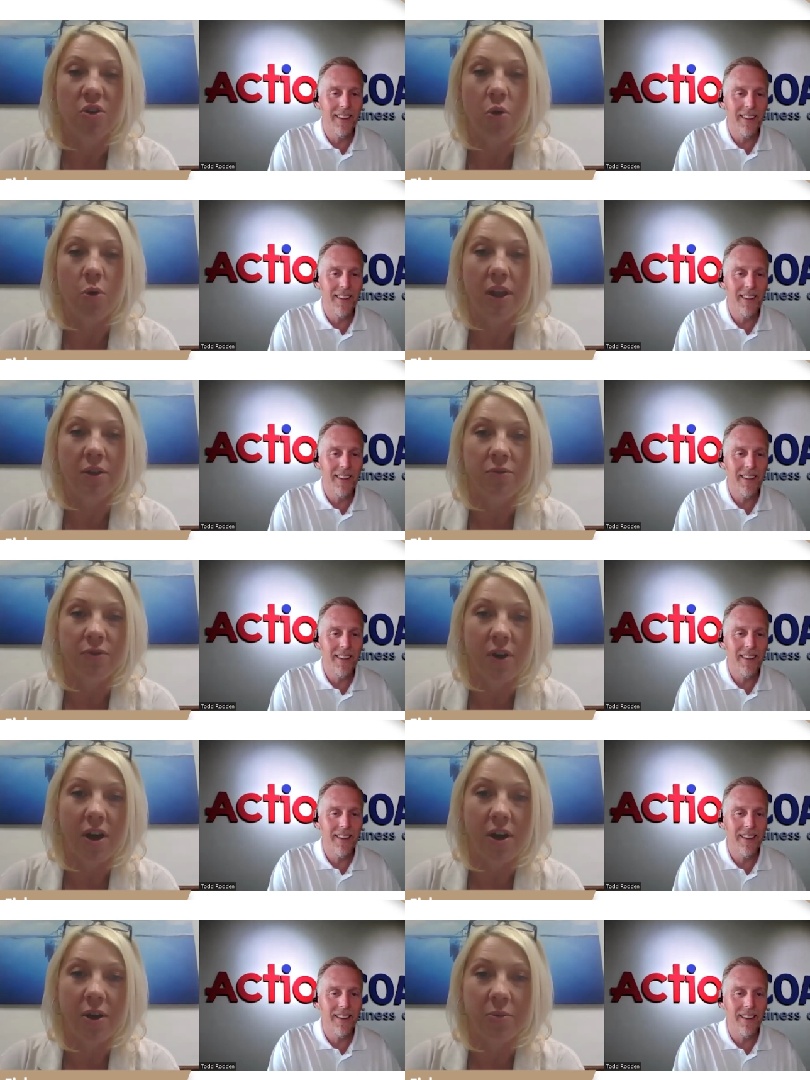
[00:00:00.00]
Speaker 1: going
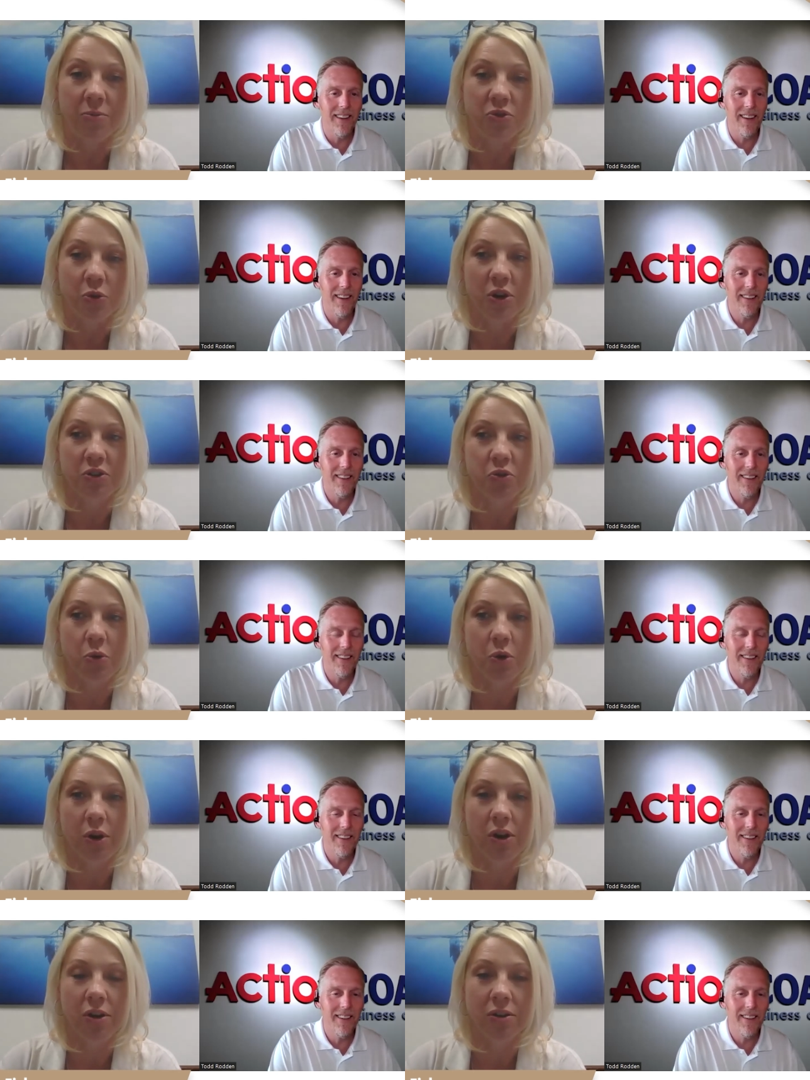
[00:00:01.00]
from door to
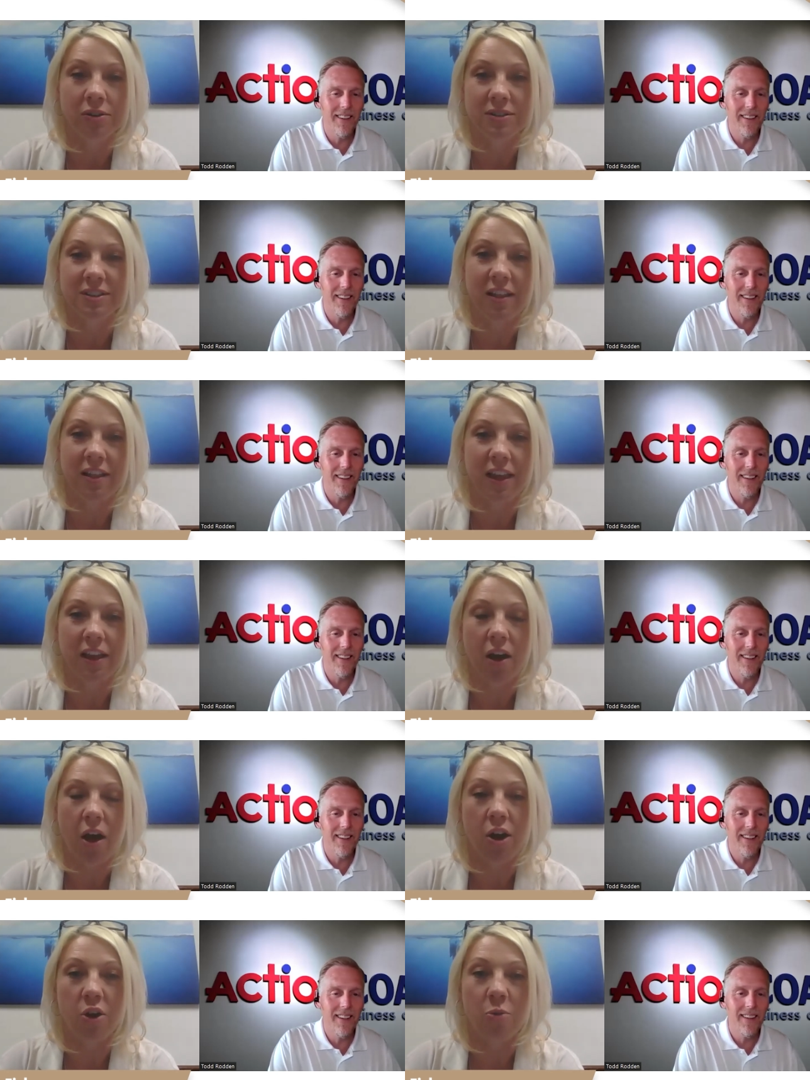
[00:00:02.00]
door,
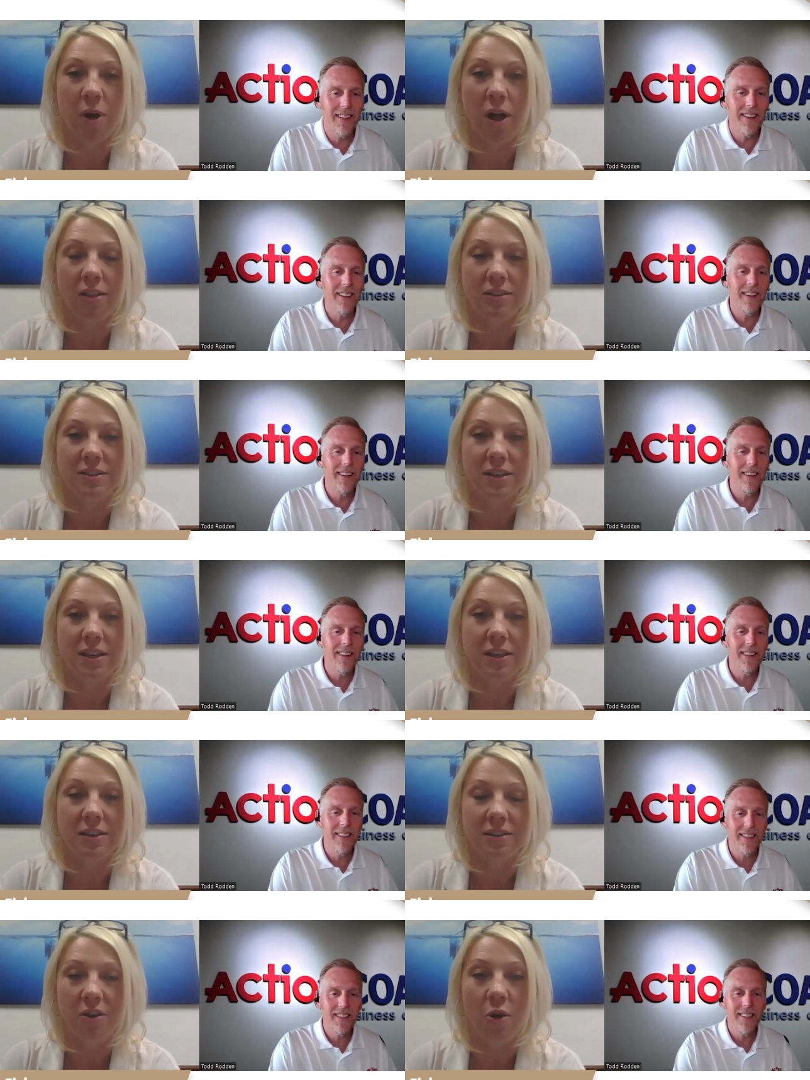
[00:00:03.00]
selling auto
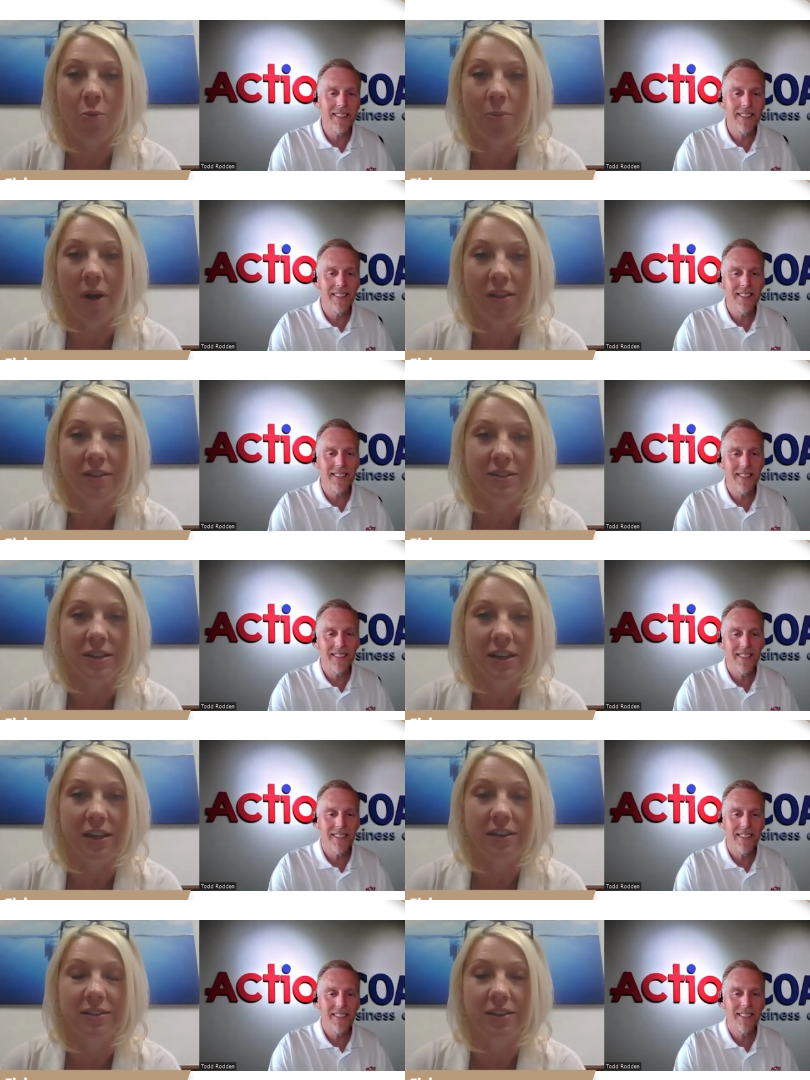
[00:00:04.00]
policies and home
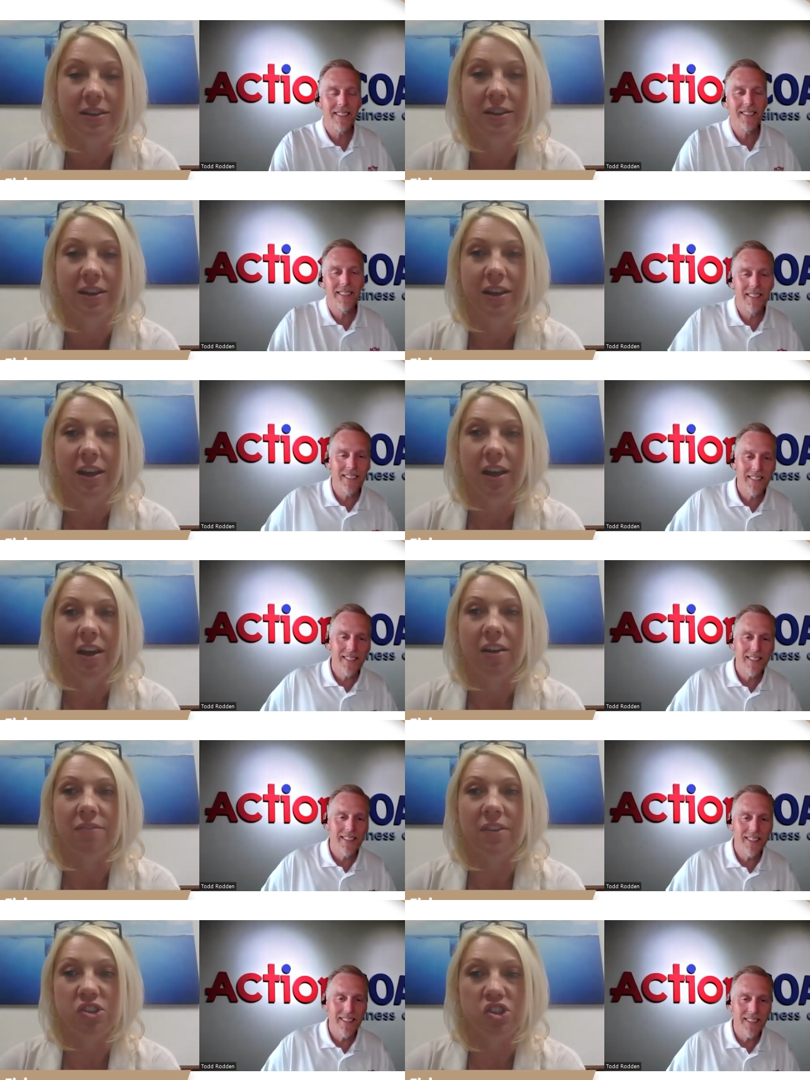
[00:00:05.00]
policies, and
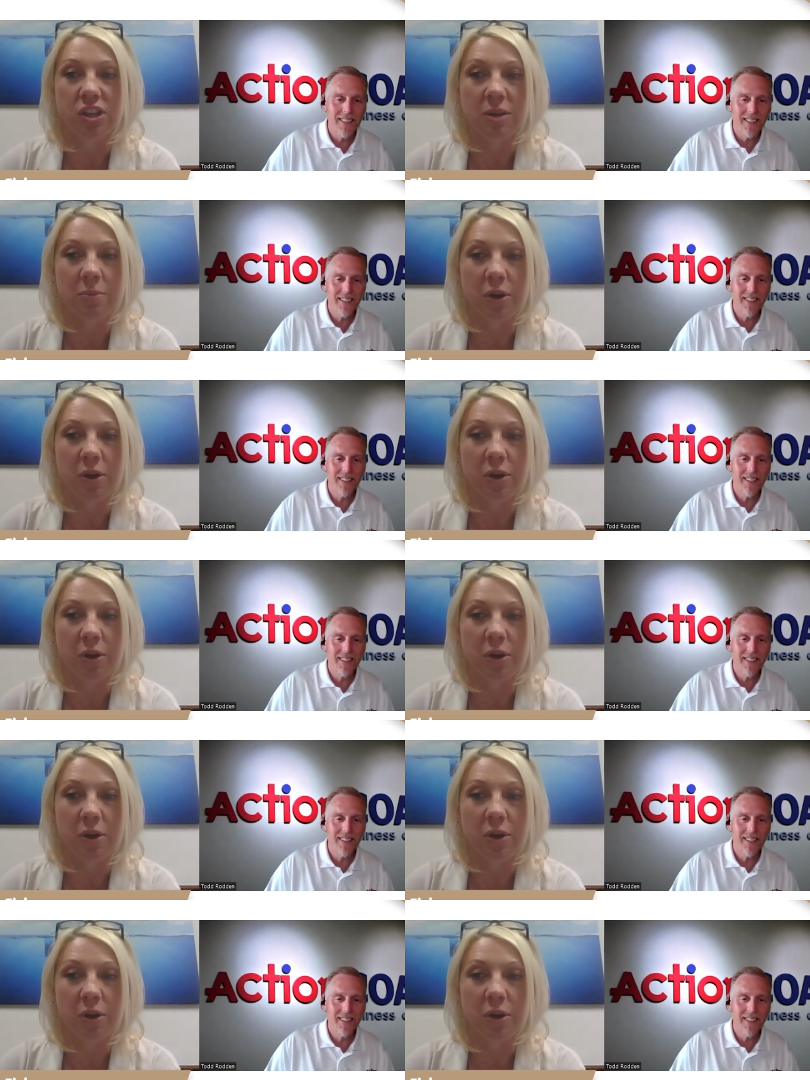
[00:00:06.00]
eventually